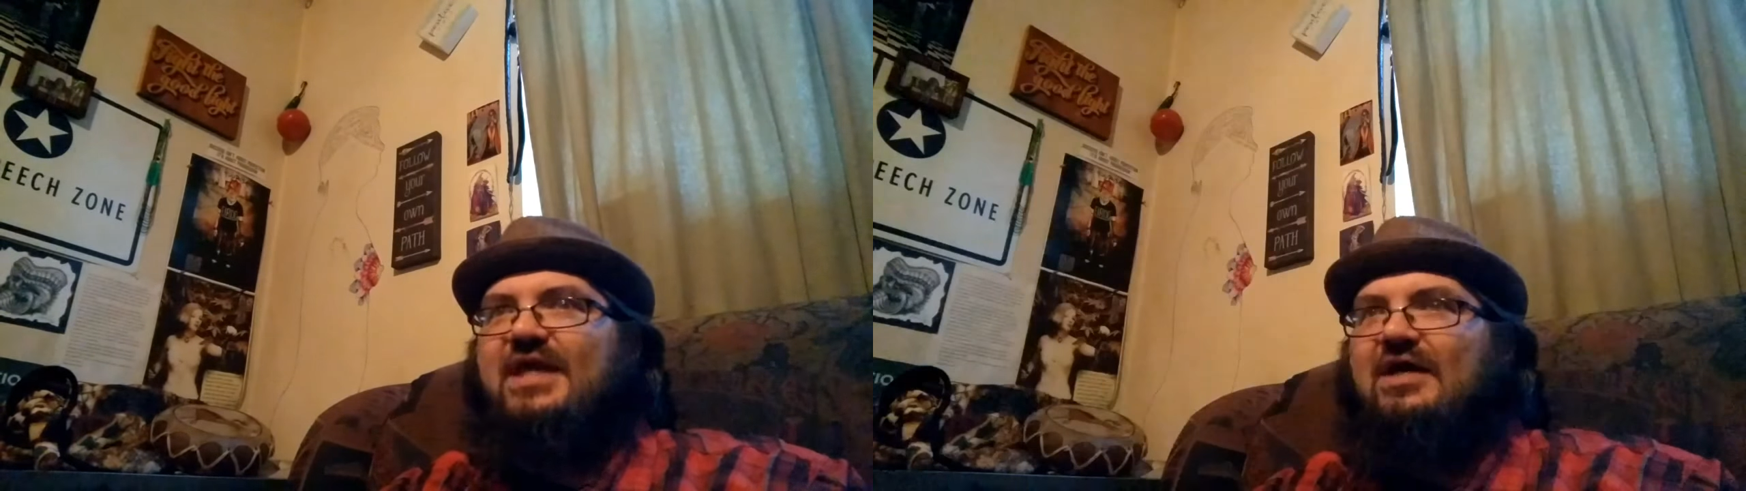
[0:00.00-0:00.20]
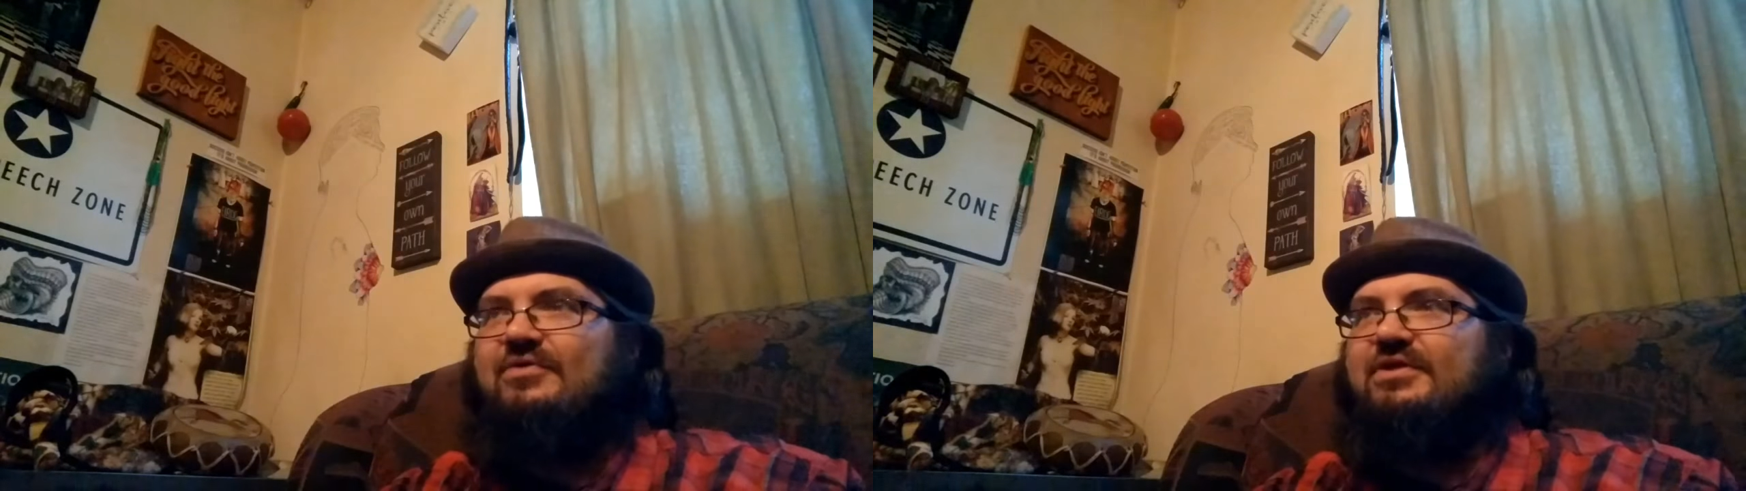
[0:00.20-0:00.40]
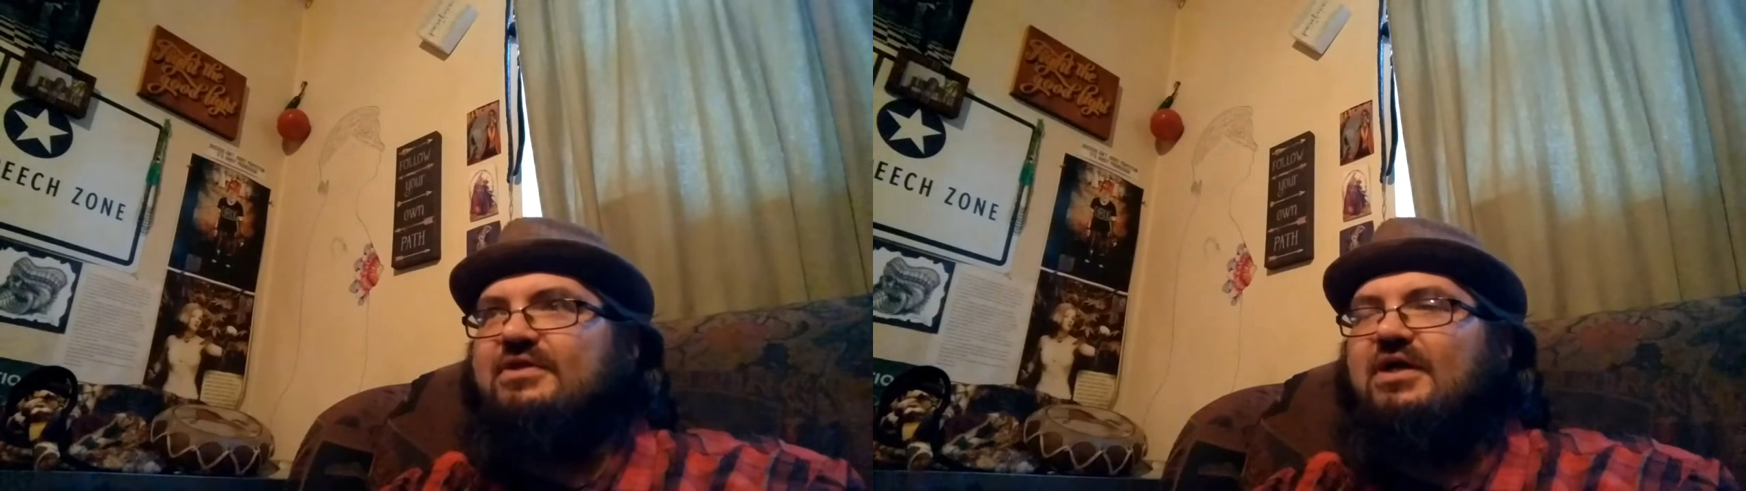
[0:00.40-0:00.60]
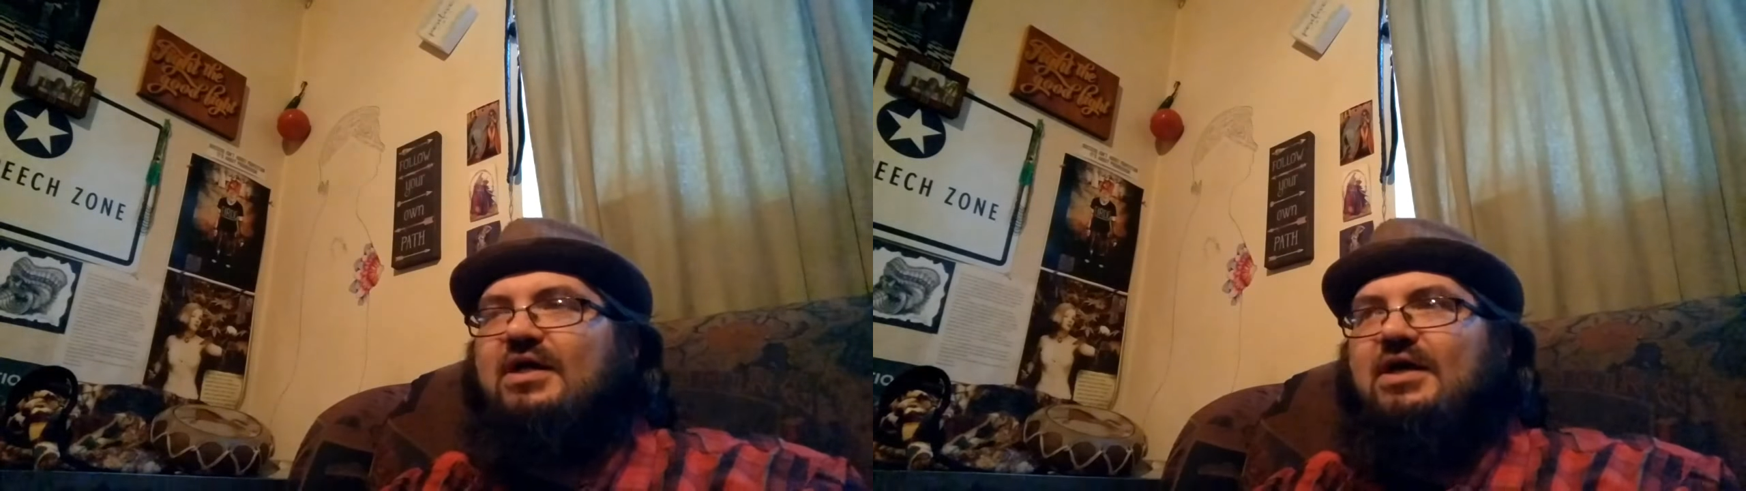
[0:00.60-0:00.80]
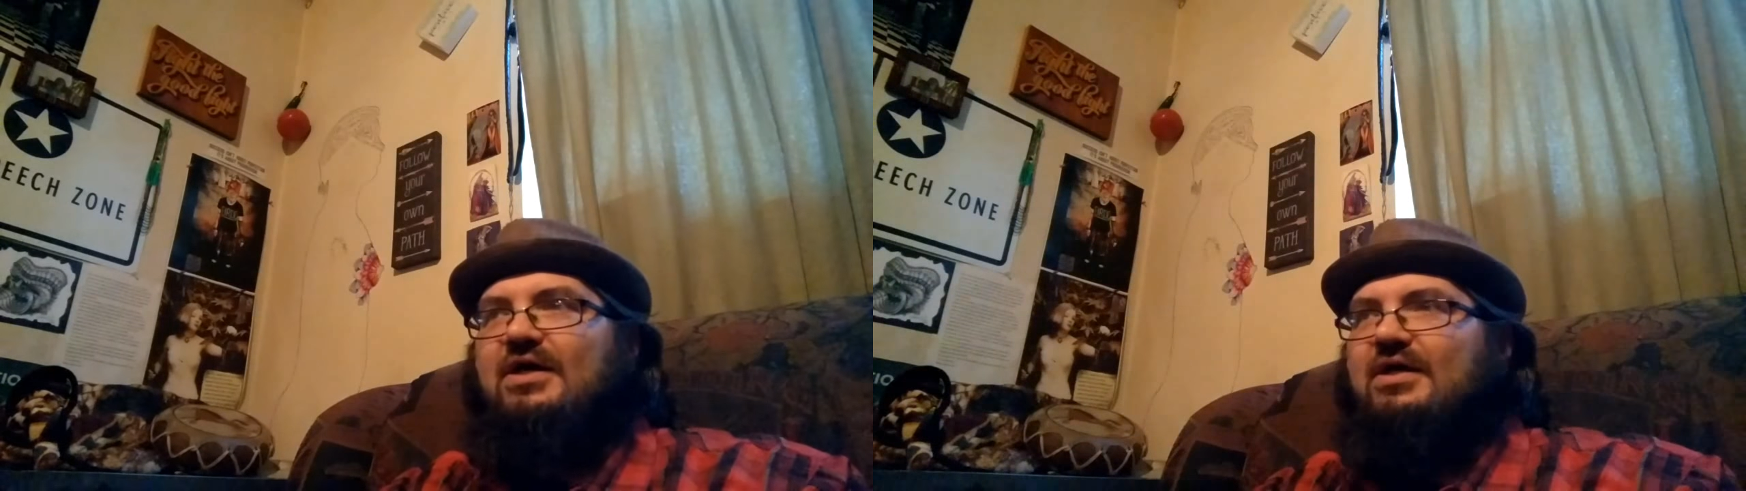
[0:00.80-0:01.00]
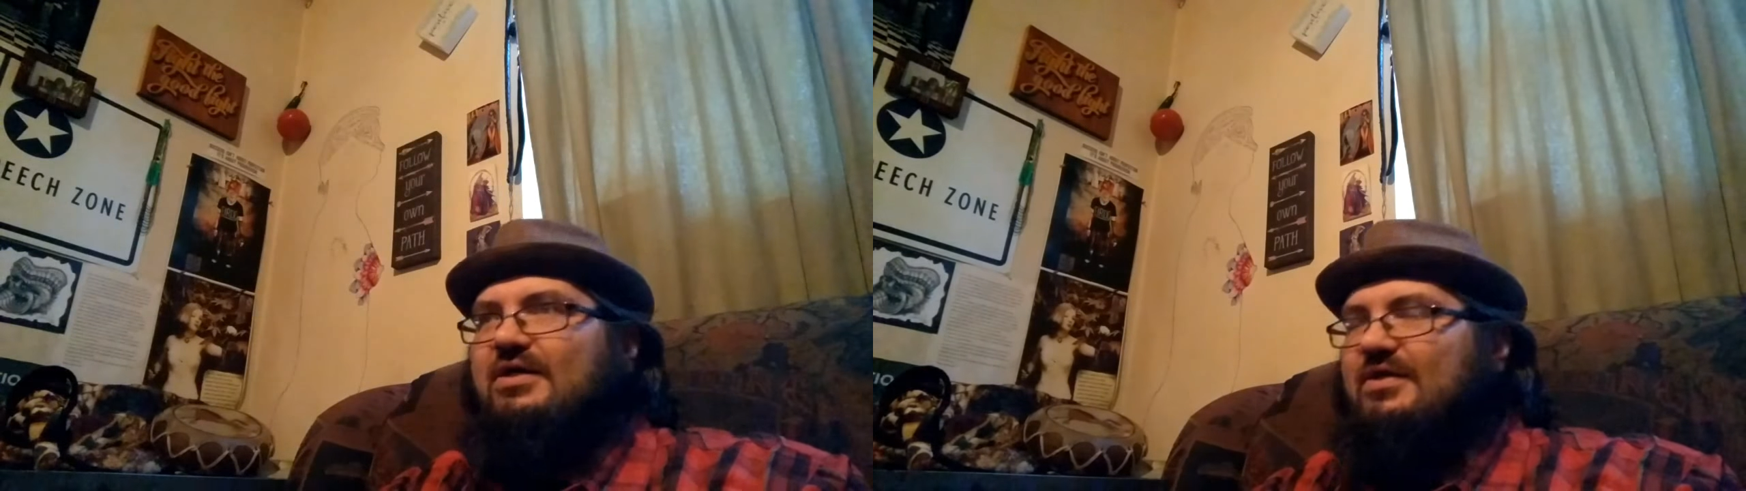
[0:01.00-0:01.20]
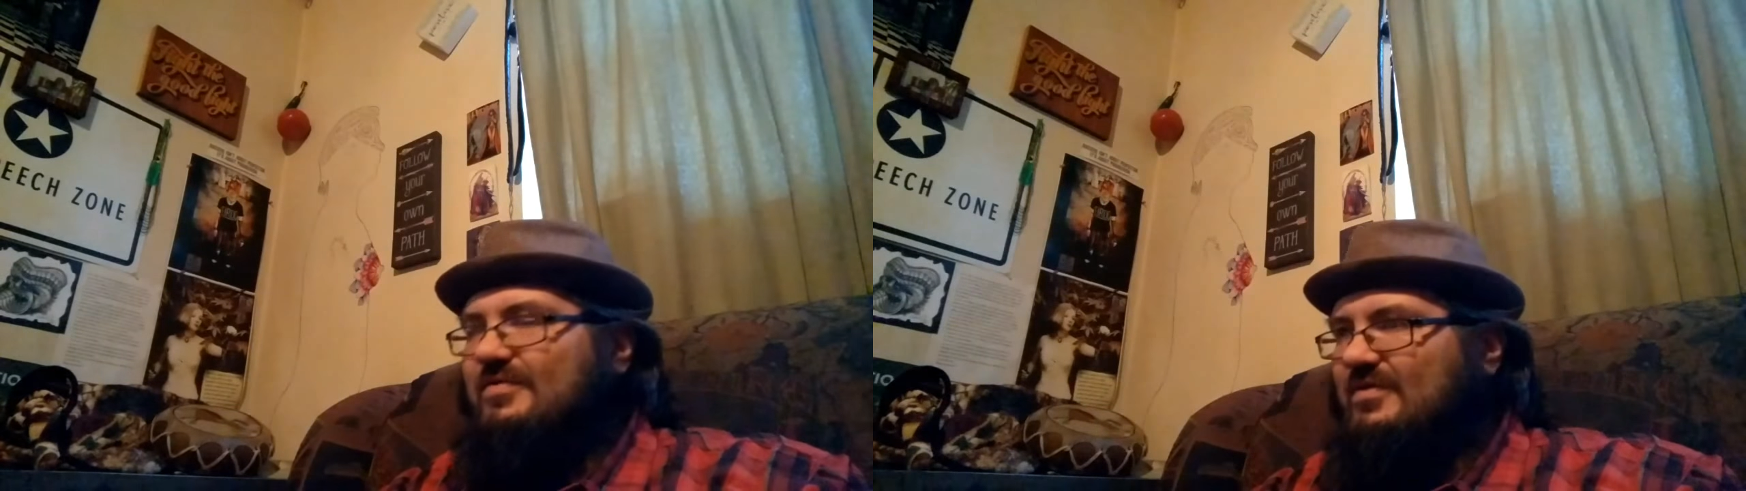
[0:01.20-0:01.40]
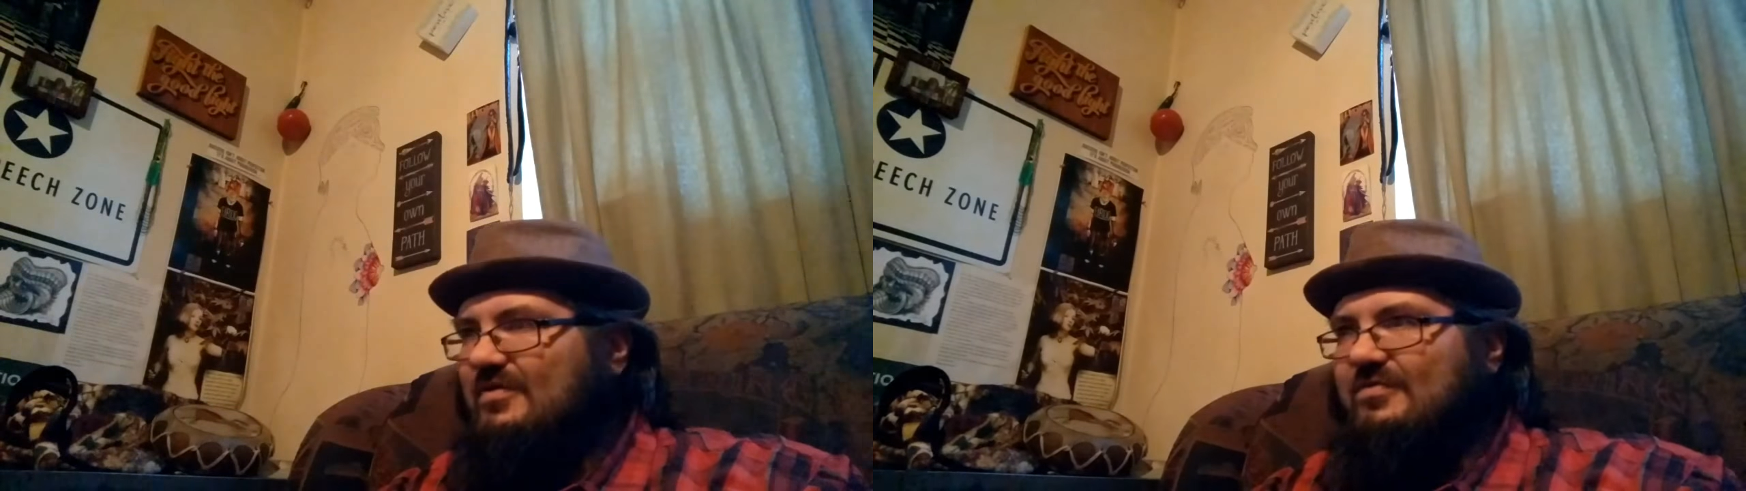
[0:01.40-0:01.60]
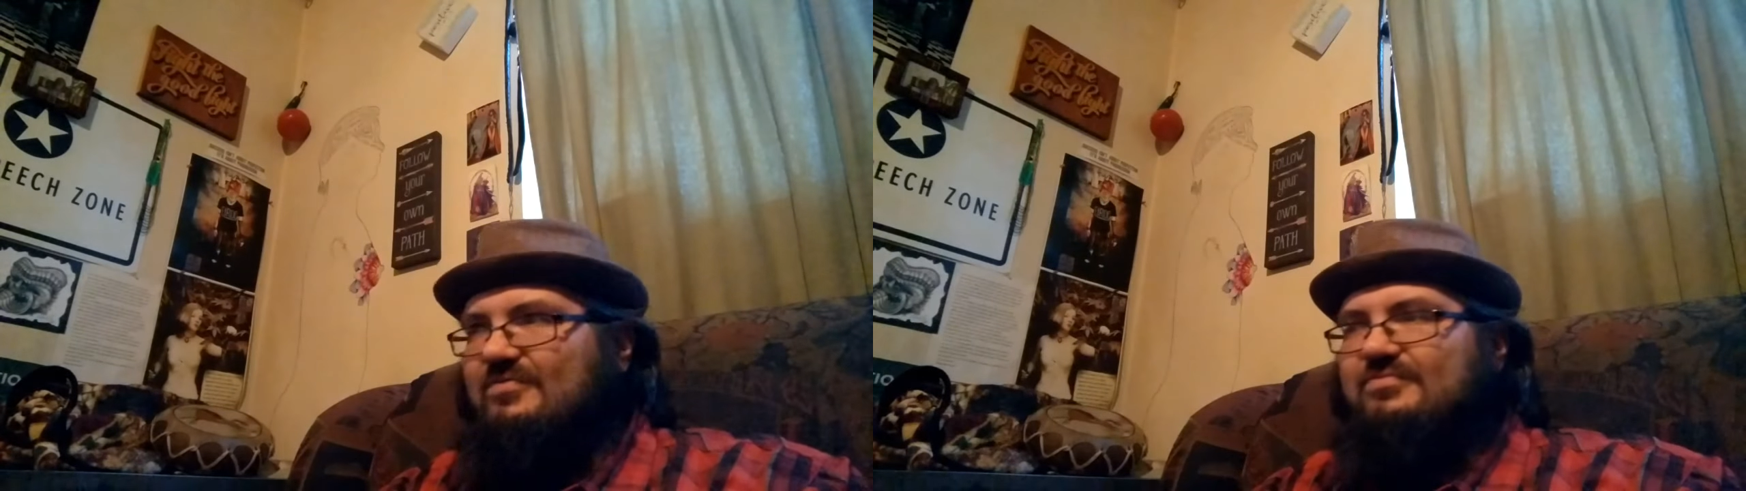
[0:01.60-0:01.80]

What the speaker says: counting the